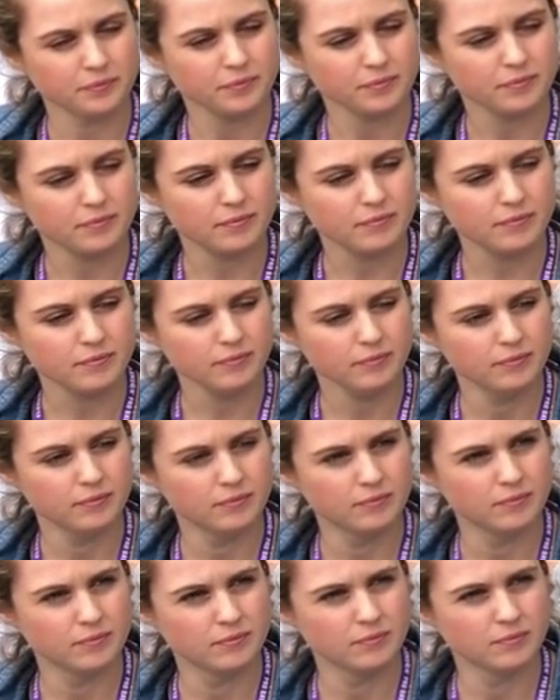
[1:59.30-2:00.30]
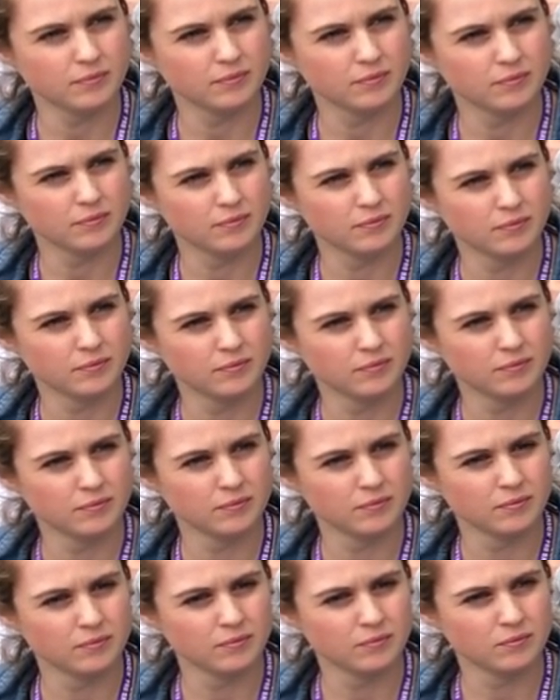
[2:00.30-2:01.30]

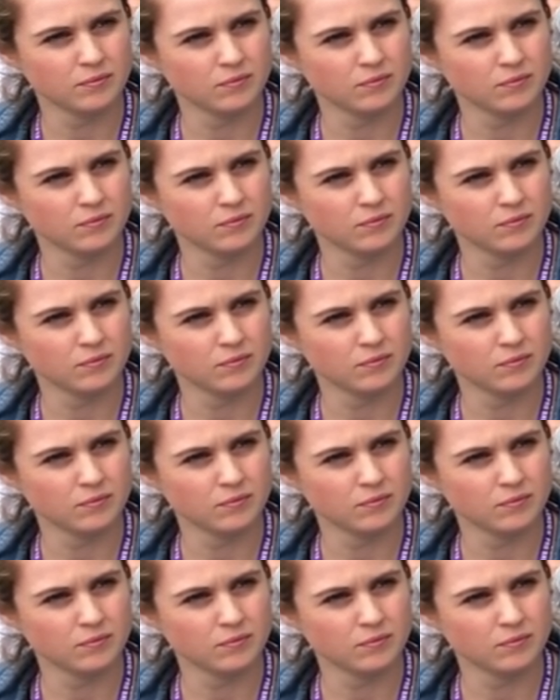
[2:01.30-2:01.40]
This person isn't speaking.